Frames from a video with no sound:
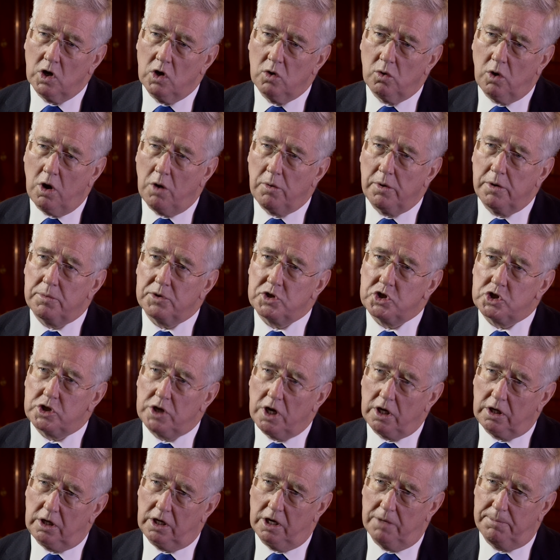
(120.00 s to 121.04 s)
Well, we would
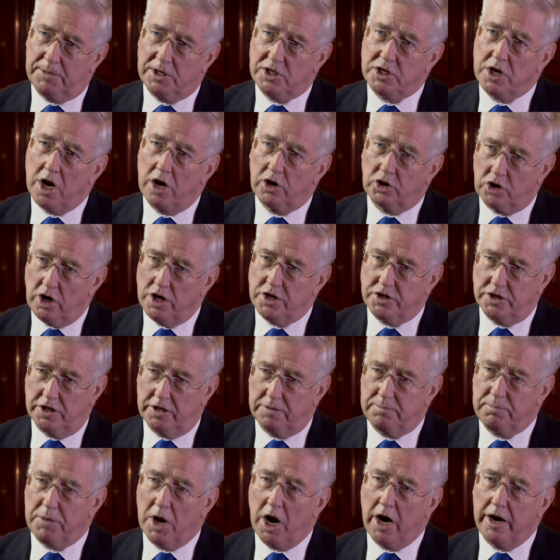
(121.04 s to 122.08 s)
certainly be downgraded
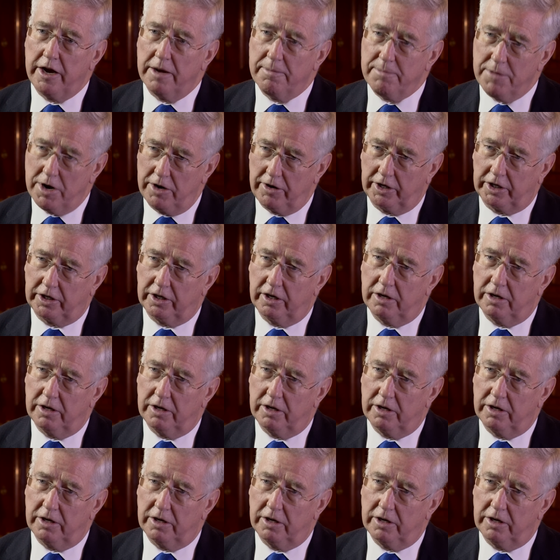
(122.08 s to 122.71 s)
by America.